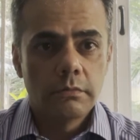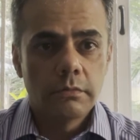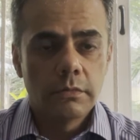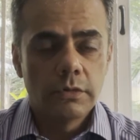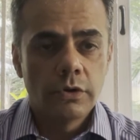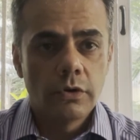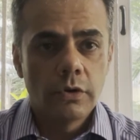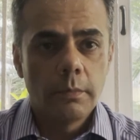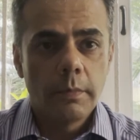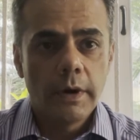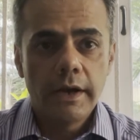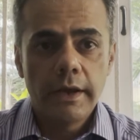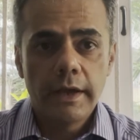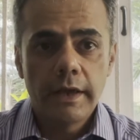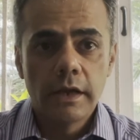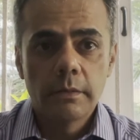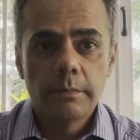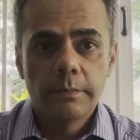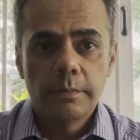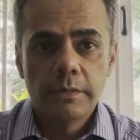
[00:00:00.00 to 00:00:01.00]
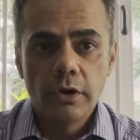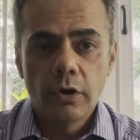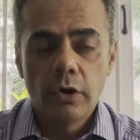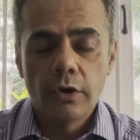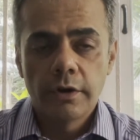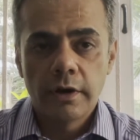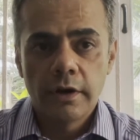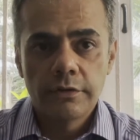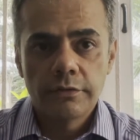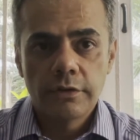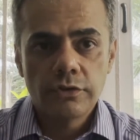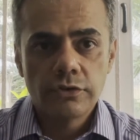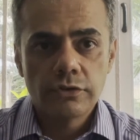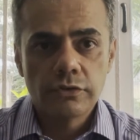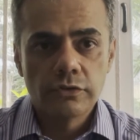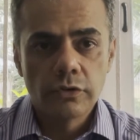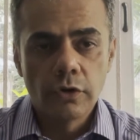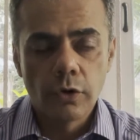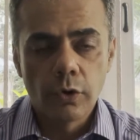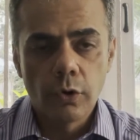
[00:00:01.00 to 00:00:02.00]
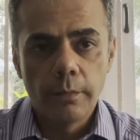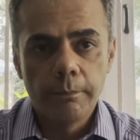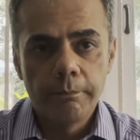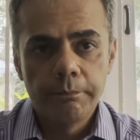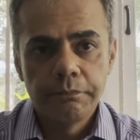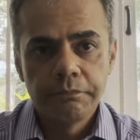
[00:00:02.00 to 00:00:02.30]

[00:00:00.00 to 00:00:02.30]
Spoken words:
might help the organization grow.